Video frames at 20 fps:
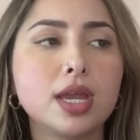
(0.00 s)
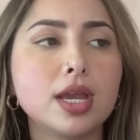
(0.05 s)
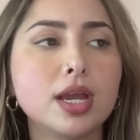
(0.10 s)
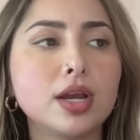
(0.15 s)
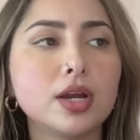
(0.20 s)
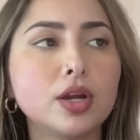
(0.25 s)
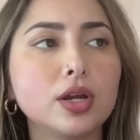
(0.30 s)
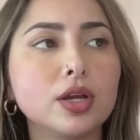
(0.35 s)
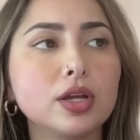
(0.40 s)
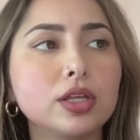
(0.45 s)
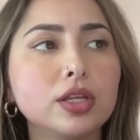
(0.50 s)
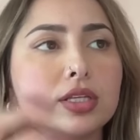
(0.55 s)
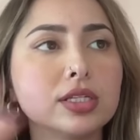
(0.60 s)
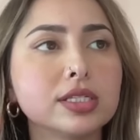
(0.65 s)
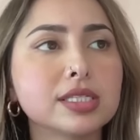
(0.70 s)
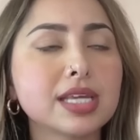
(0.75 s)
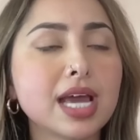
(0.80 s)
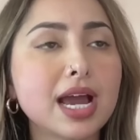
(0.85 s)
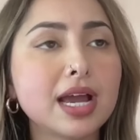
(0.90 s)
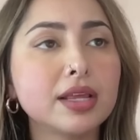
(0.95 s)
yeah
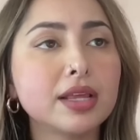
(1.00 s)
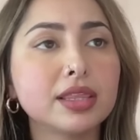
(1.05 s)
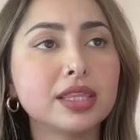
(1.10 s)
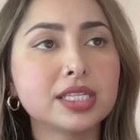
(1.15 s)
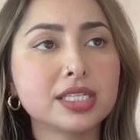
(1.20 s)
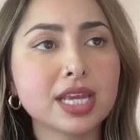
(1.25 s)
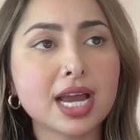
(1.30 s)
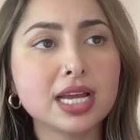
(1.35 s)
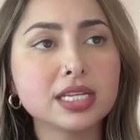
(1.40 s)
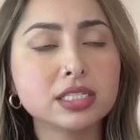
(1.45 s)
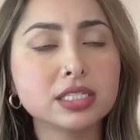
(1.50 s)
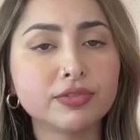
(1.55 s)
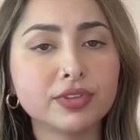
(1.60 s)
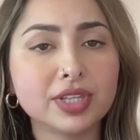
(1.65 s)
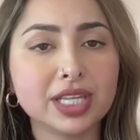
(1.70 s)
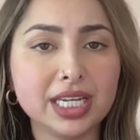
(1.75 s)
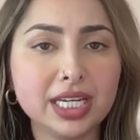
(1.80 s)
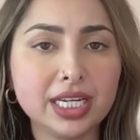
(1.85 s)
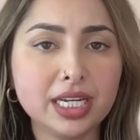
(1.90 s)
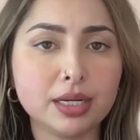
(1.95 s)
si- size of that's the
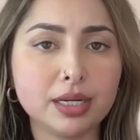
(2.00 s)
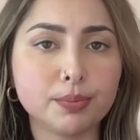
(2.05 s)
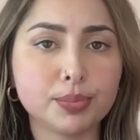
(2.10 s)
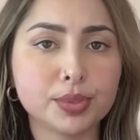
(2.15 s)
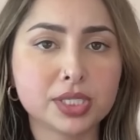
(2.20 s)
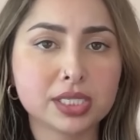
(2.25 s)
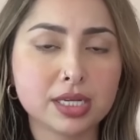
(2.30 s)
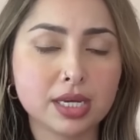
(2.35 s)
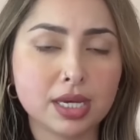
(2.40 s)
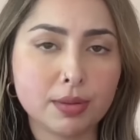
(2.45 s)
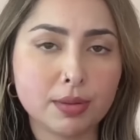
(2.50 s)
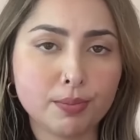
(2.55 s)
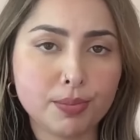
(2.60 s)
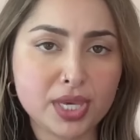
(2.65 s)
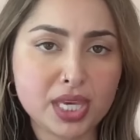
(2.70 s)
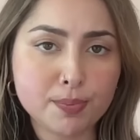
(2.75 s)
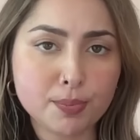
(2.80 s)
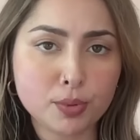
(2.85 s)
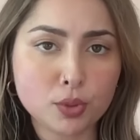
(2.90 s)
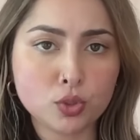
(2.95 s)
hips body
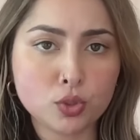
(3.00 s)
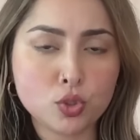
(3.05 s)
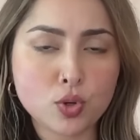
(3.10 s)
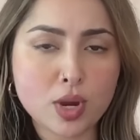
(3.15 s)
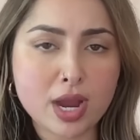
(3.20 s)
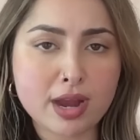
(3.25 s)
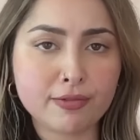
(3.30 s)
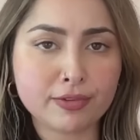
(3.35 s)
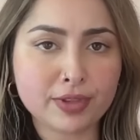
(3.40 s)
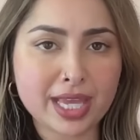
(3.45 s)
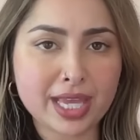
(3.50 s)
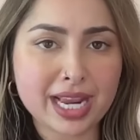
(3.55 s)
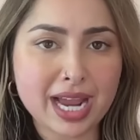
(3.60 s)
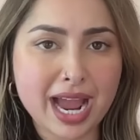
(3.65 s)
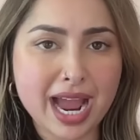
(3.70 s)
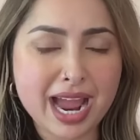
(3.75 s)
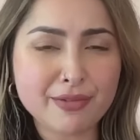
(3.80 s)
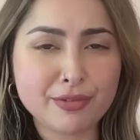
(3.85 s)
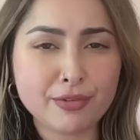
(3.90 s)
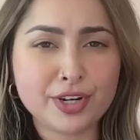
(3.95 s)
people who have like I
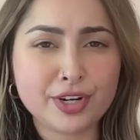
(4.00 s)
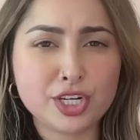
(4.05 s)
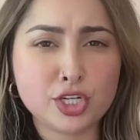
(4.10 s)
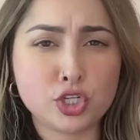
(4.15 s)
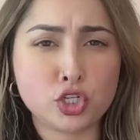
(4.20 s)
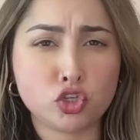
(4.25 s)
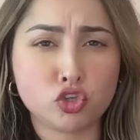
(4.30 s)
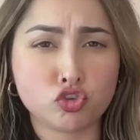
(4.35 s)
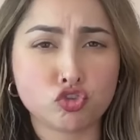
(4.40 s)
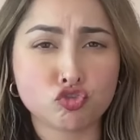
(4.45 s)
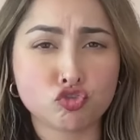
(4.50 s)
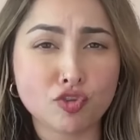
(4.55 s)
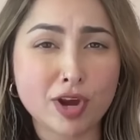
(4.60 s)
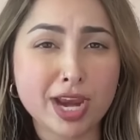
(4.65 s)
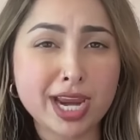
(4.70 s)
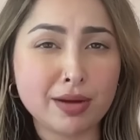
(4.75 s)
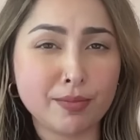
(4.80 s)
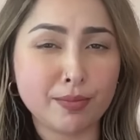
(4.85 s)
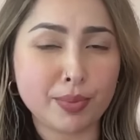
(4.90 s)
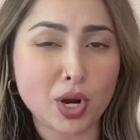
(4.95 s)
have a very
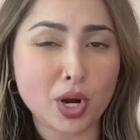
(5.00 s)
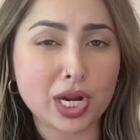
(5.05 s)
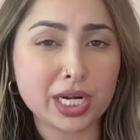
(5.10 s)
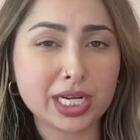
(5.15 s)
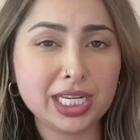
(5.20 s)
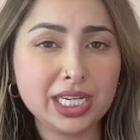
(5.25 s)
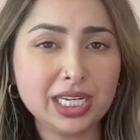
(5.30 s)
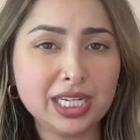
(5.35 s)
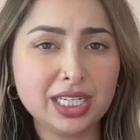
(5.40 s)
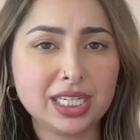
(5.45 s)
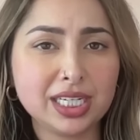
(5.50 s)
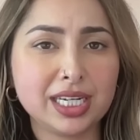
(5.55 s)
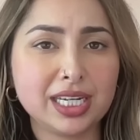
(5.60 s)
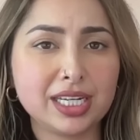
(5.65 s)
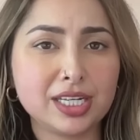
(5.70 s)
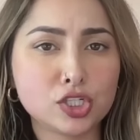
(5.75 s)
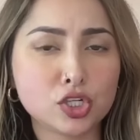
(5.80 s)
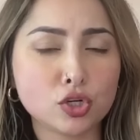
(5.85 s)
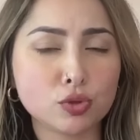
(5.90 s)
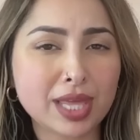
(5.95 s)
straight body,
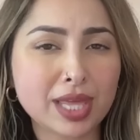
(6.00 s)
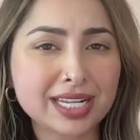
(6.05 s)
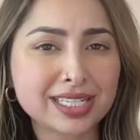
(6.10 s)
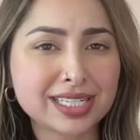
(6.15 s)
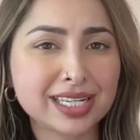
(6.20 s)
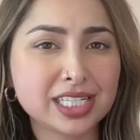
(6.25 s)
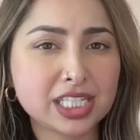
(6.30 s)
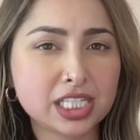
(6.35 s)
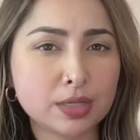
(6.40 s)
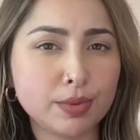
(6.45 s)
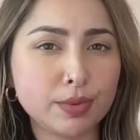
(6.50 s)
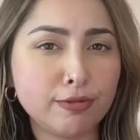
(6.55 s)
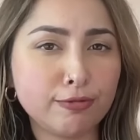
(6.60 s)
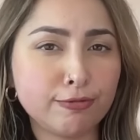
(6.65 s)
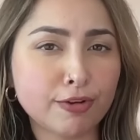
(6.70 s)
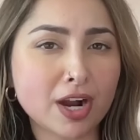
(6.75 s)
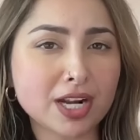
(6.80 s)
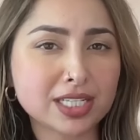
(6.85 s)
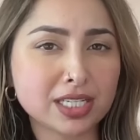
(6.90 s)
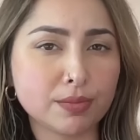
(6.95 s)
so that tends mm. to be
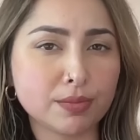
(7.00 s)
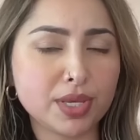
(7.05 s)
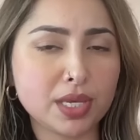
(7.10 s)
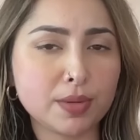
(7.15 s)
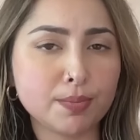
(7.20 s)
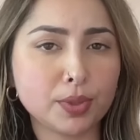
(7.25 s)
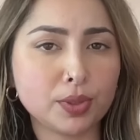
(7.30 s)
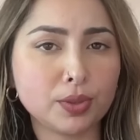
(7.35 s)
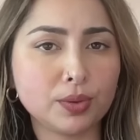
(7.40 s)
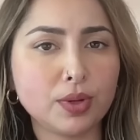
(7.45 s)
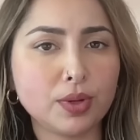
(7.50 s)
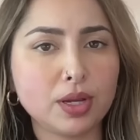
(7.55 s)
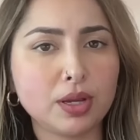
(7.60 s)
vata people.